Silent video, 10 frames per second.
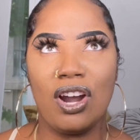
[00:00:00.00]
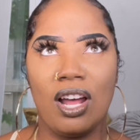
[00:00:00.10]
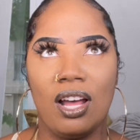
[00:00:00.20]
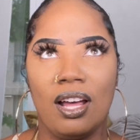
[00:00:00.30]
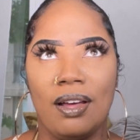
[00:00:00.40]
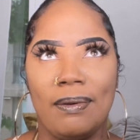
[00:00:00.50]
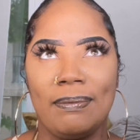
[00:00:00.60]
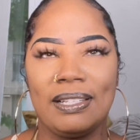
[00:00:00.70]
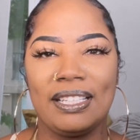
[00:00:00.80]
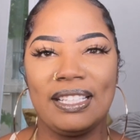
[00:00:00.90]

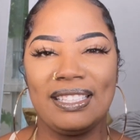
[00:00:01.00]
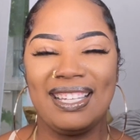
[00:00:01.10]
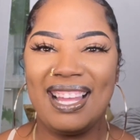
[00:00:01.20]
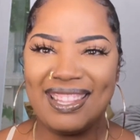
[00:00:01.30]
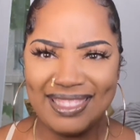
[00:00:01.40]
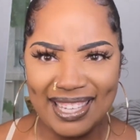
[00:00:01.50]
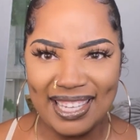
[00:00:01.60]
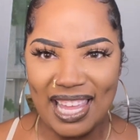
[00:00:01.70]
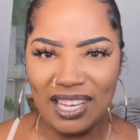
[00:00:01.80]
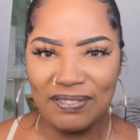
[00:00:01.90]
from
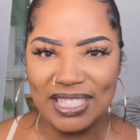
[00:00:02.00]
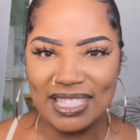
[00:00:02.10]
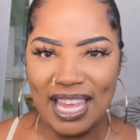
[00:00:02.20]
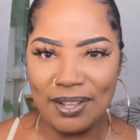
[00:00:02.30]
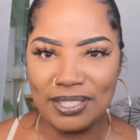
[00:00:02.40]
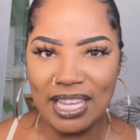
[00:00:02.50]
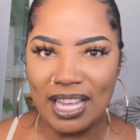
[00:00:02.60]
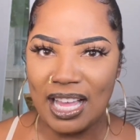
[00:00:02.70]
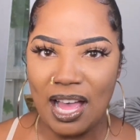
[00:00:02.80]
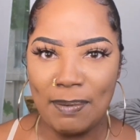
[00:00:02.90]

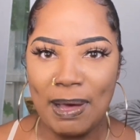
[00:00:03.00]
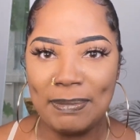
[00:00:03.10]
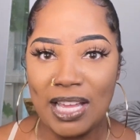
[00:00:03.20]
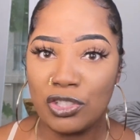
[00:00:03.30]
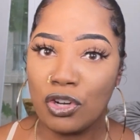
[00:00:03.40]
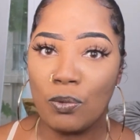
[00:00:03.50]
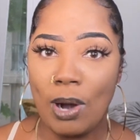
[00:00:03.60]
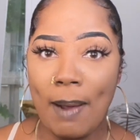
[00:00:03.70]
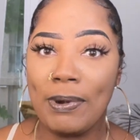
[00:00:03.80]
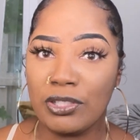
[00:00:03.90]
thinkelevatestyles.com. I'm not sure
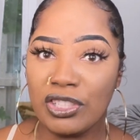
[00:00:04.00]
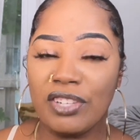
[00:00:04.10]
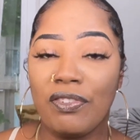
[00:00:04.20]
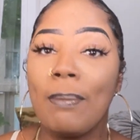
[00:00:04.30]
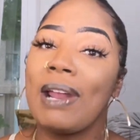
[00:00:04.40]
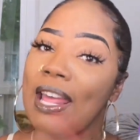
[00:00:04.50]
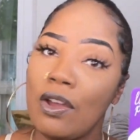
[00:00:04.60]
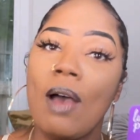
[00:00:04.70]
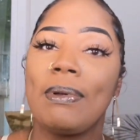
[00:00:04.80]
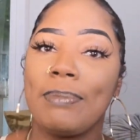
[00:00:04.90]
where I purchased it from, but I
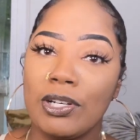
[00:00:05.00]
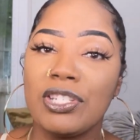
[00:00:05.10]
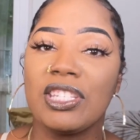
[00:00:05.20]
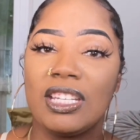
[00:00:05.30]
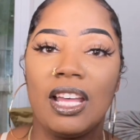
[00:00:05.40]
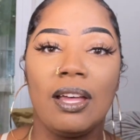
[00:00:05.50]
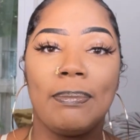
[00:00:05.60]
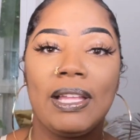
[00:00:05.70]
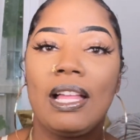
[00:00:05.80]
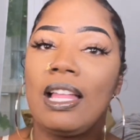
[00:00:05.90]
know I've been purchasing up,
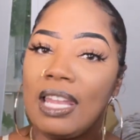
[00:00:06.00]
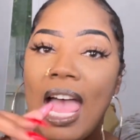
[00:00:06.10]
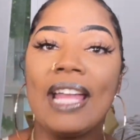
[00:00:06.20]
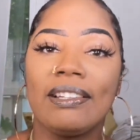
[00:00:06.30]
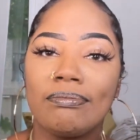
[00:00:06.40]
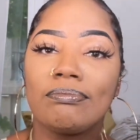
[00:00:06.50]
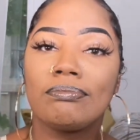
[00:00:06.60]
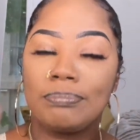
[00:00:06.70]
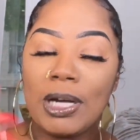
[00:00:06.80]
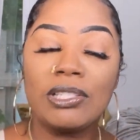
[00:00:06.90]
like,
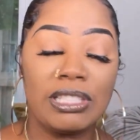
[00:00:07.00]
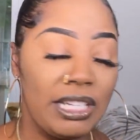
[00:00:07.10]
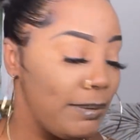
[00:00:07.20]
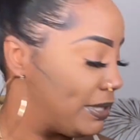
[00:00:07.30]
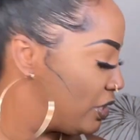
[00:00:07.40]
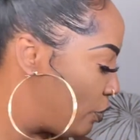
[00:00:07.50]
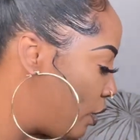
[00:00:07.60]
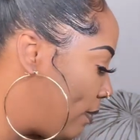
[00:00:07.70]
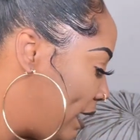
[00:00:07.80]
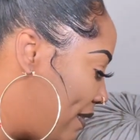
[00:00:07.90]
purchasing up the
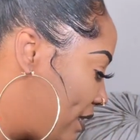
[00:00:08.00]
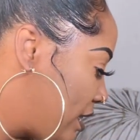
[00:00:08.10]
store or whatever.